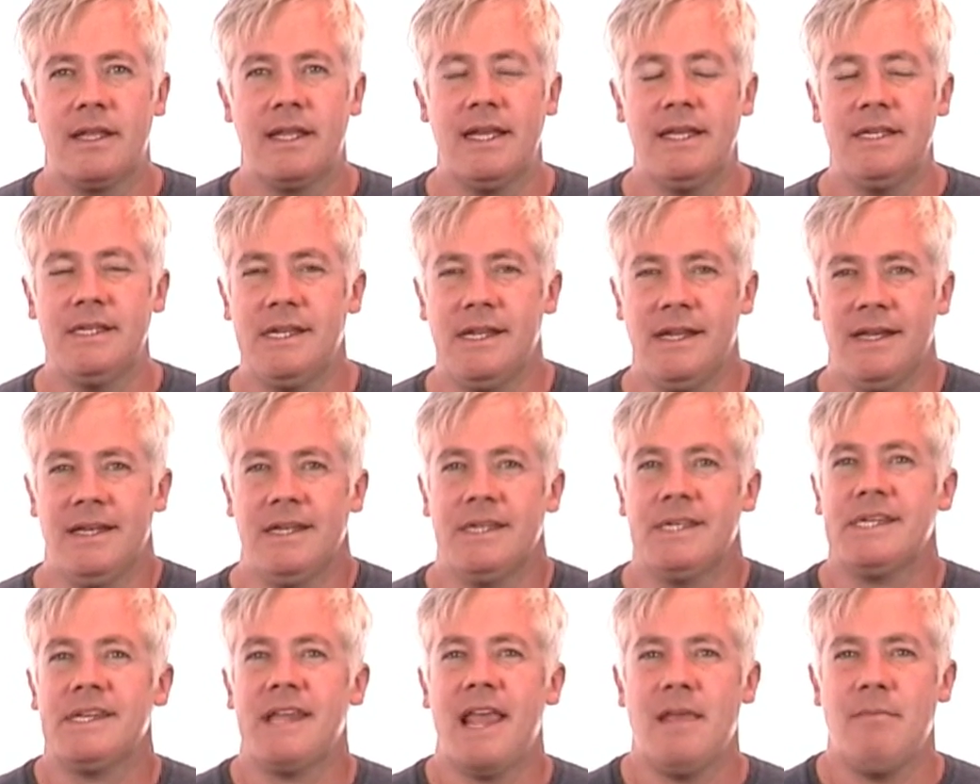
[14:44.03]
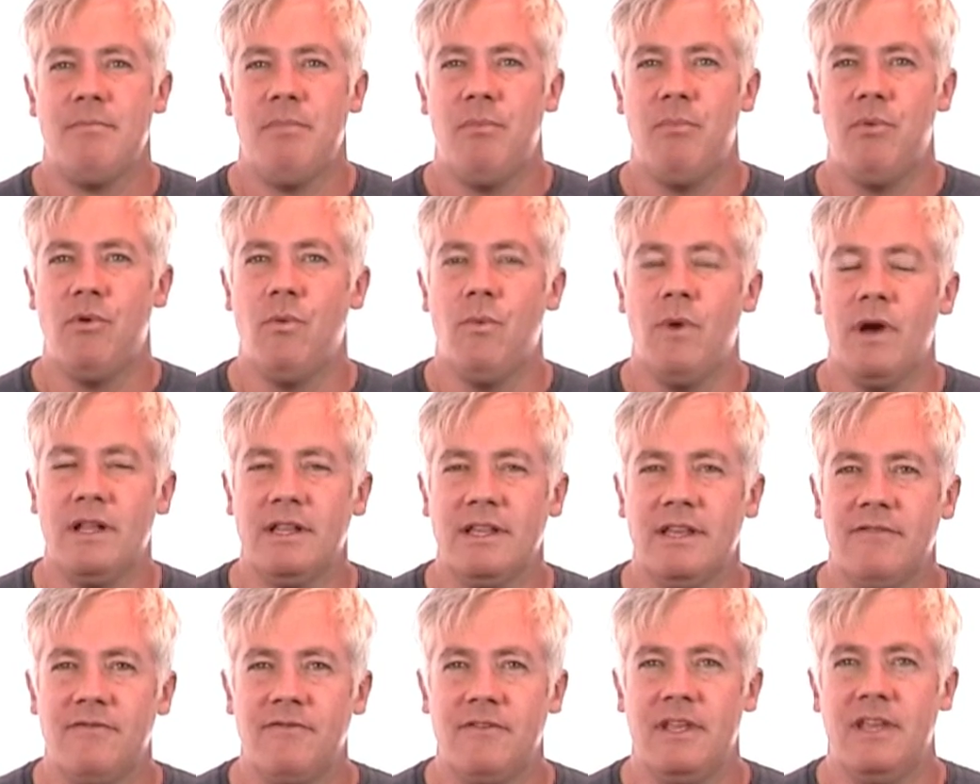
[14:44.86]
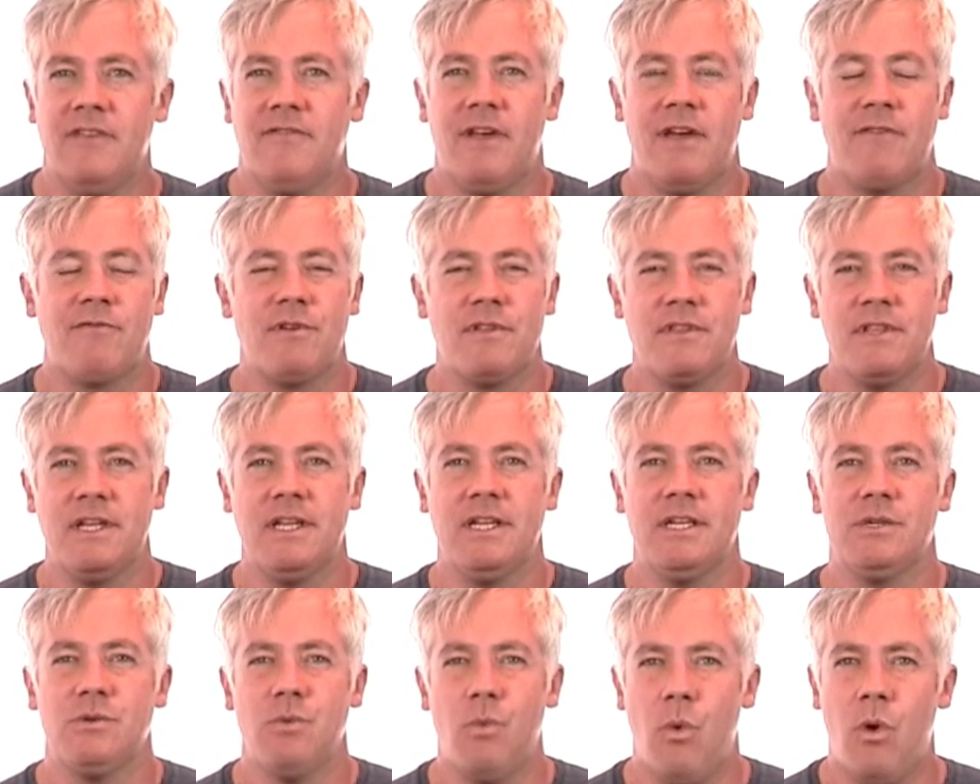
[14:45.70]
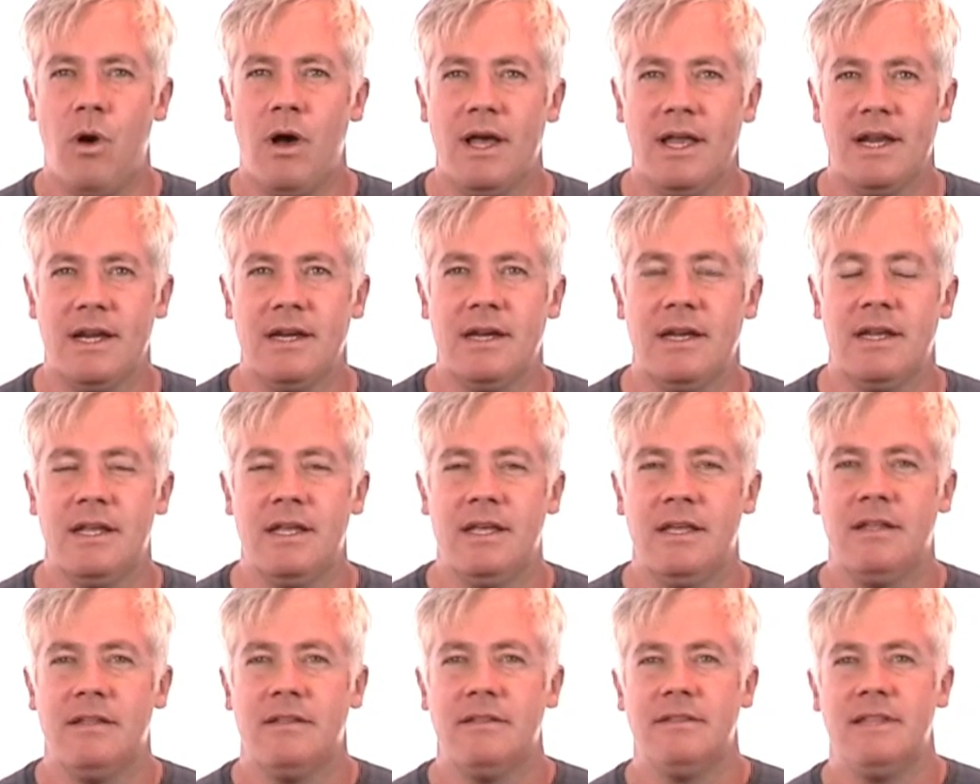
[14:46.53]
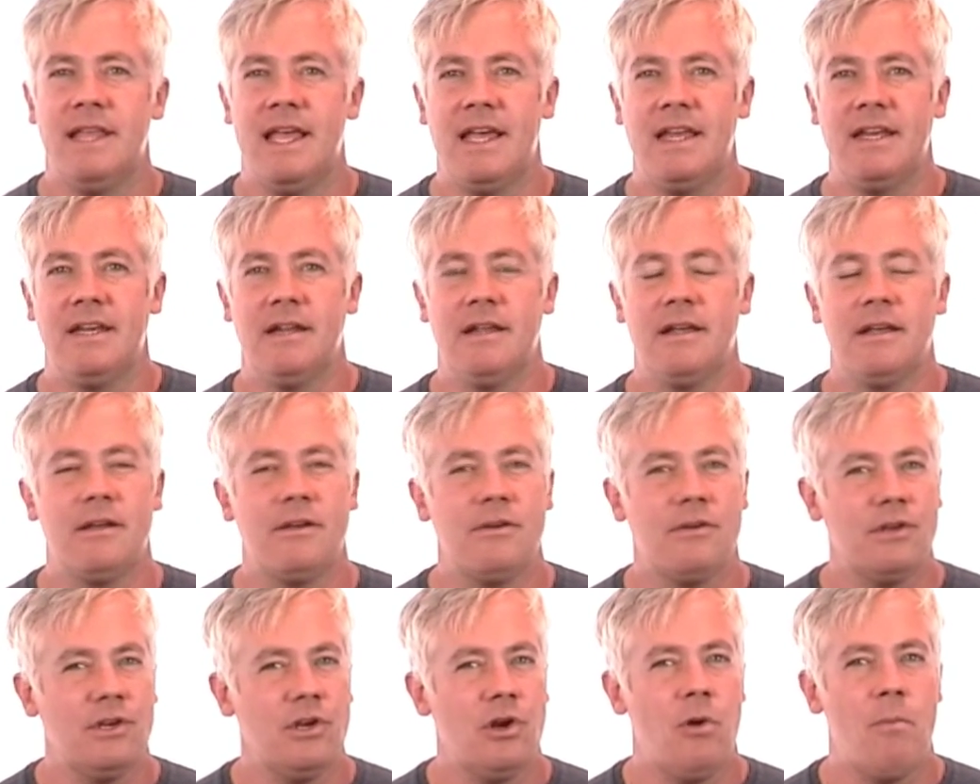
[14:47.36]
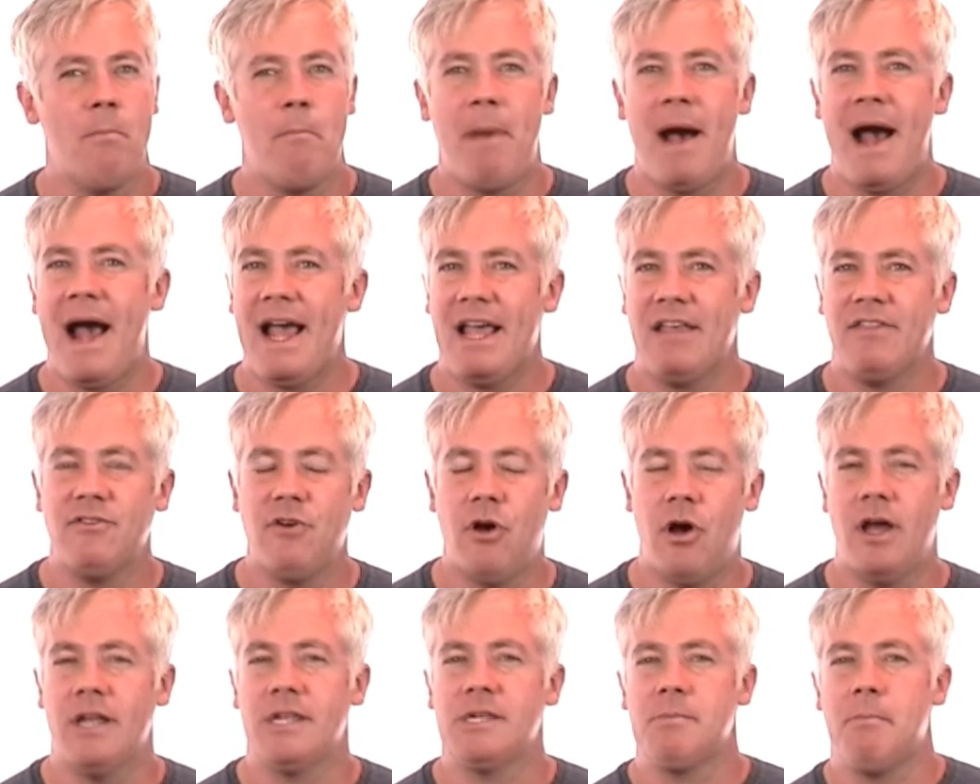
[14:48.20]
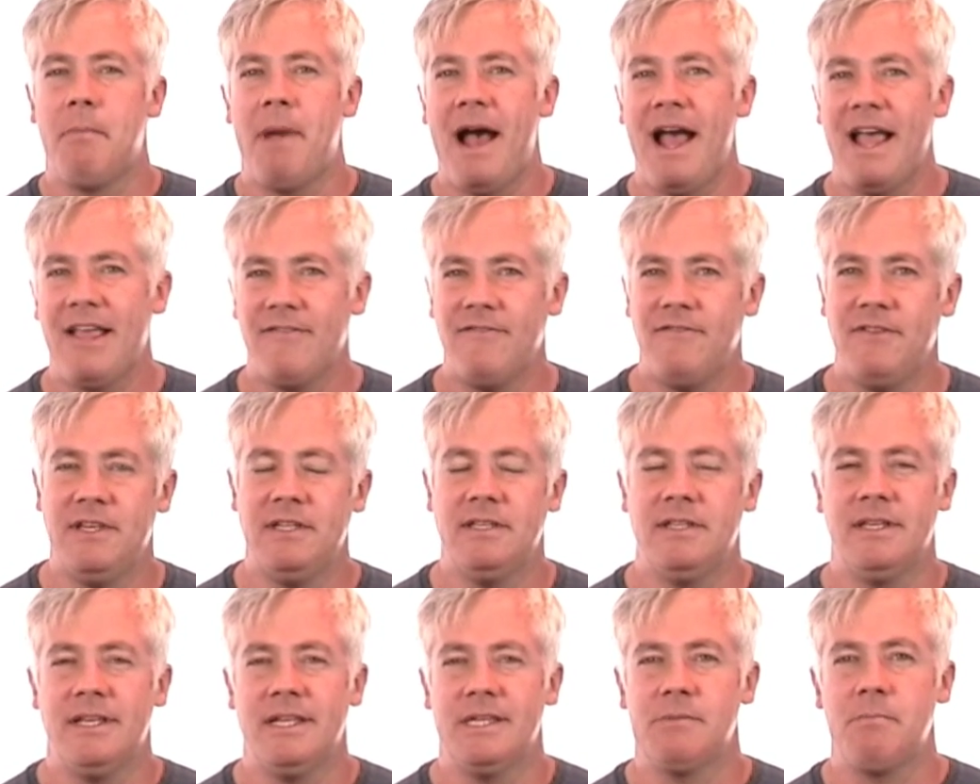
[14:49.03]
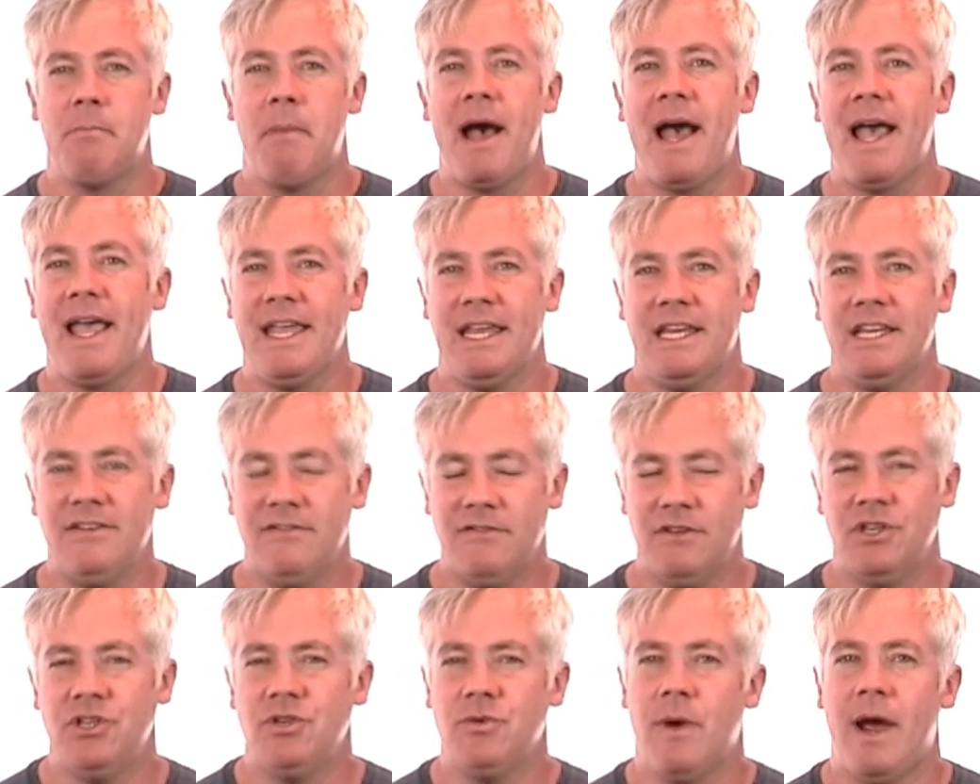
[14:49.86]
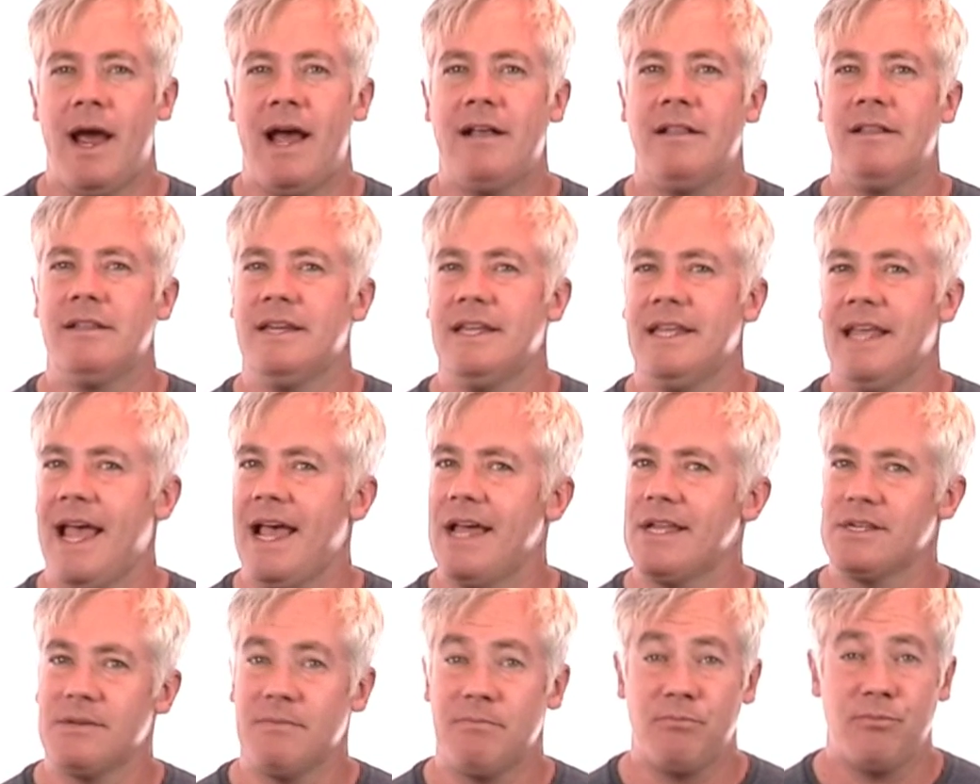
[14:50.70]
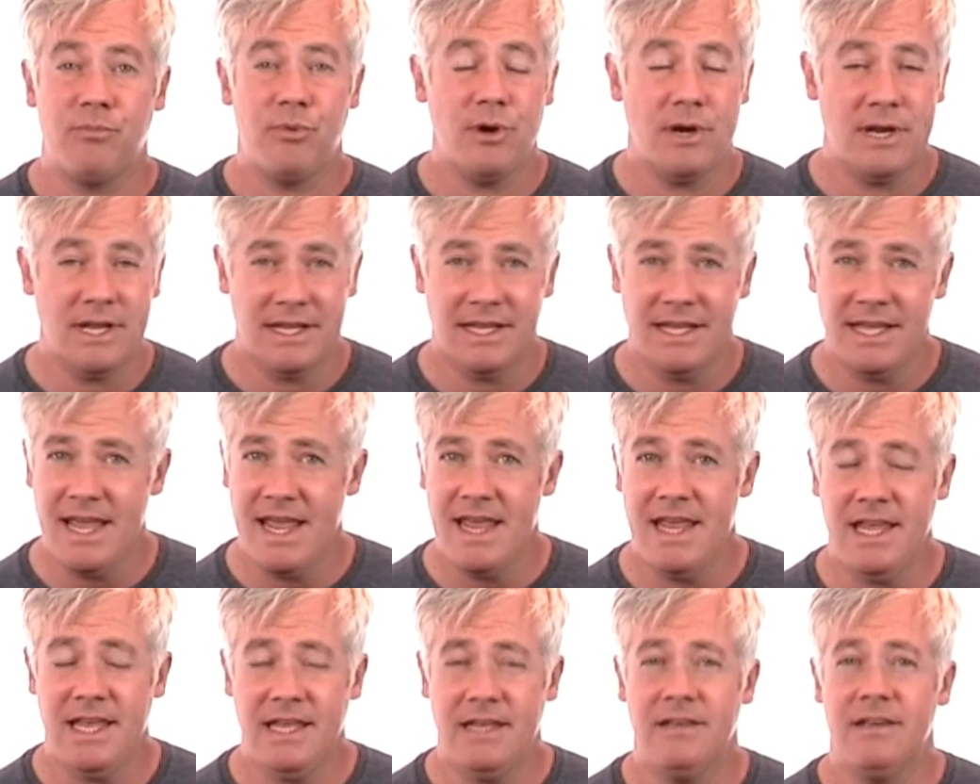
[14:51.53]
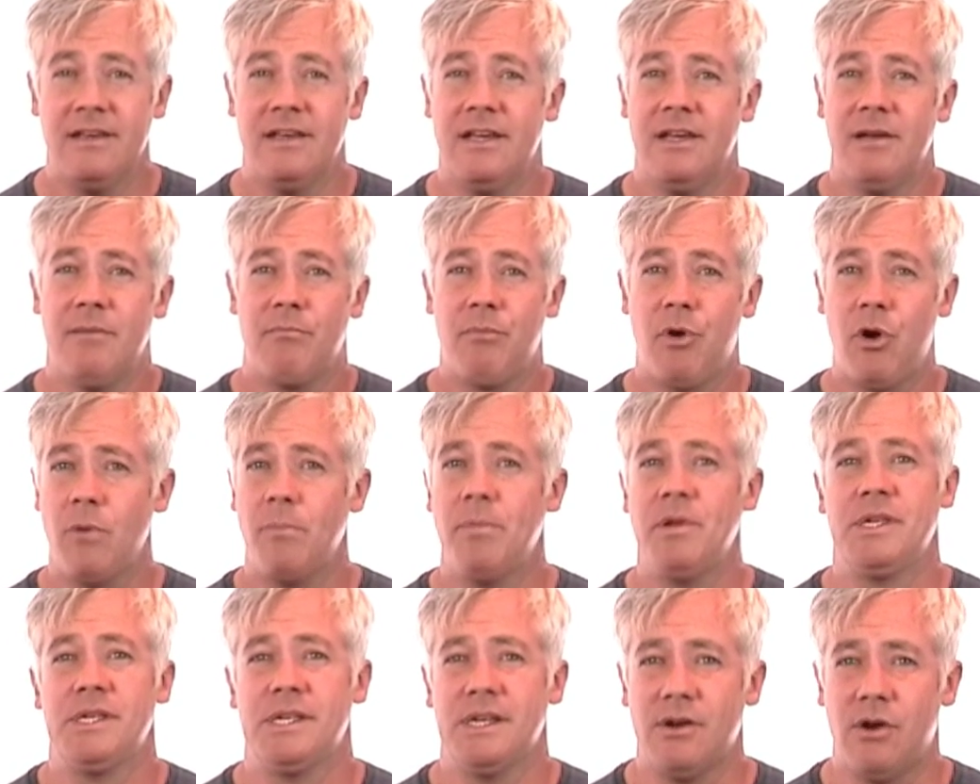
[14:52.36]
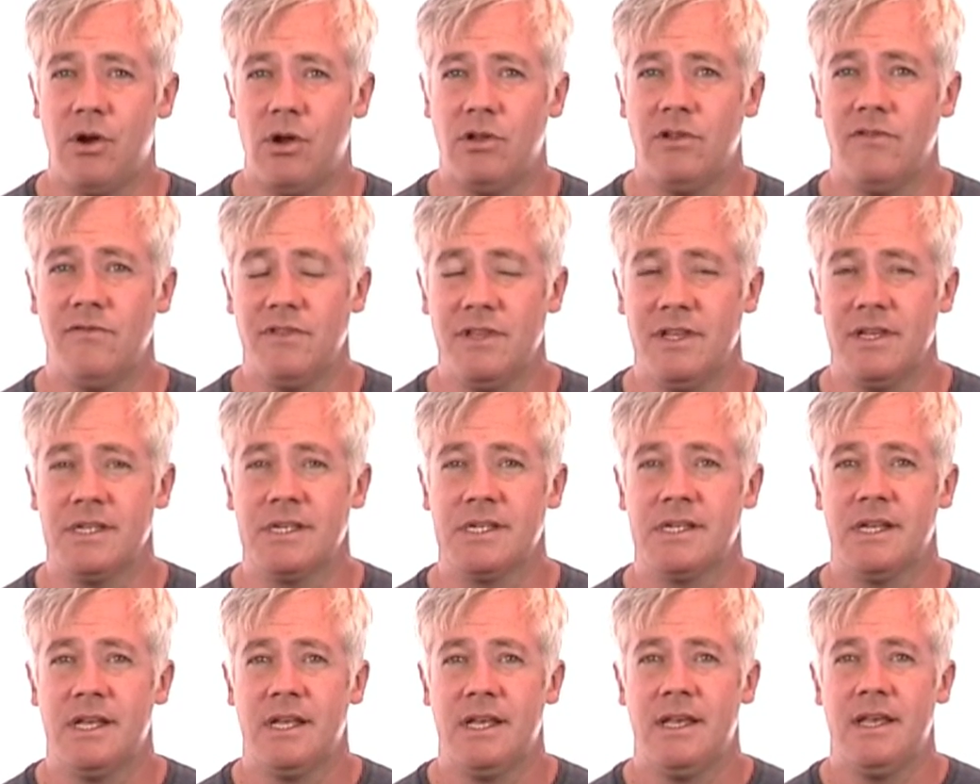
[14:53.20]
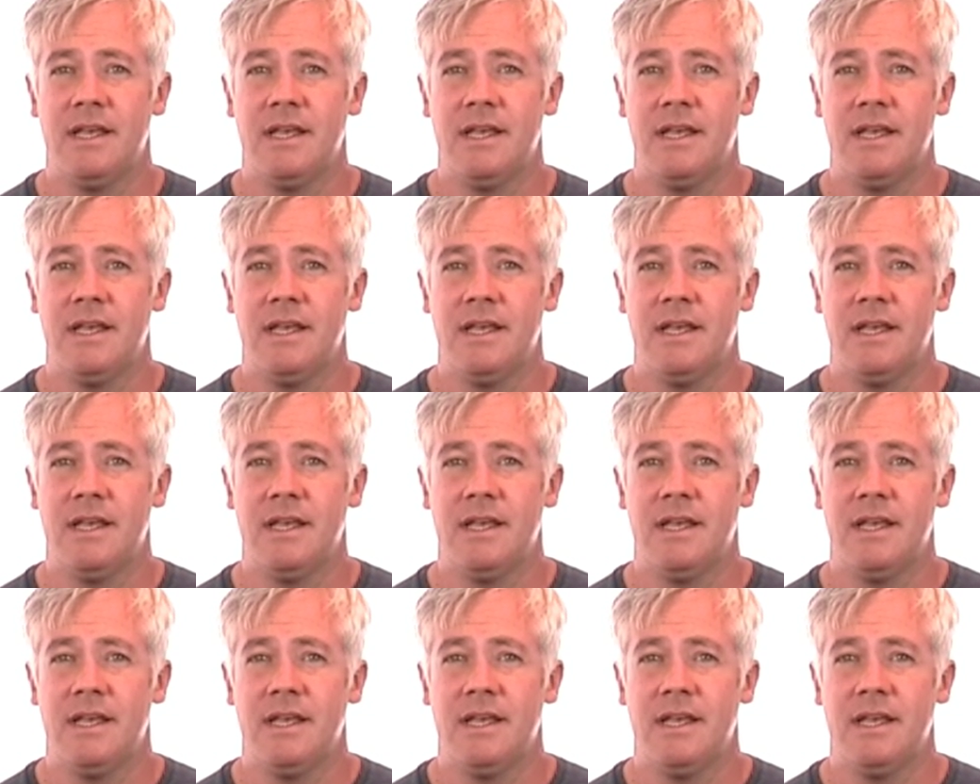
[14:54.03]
It's inescapable. Well, if everything is one, then my thoughts, my feelings, my individuality has a pretty key purpose in all of this.